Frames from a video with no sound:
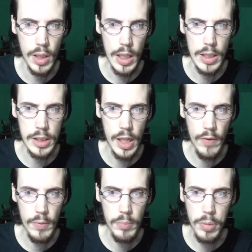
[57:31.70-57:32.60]
It's not
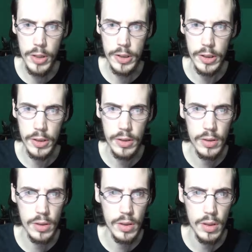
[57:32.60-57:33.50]
even budging.
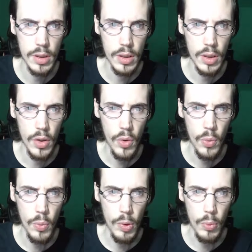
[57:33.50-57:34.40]

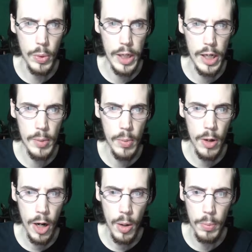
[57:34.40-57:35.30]
We need more
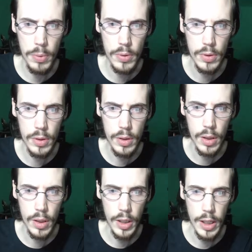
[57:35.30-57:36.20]
help.
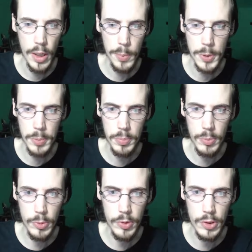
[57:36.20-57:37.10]
He helps him
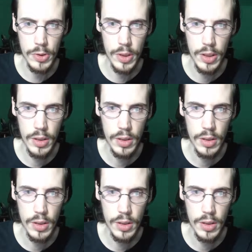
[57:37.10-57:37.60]
move the tree.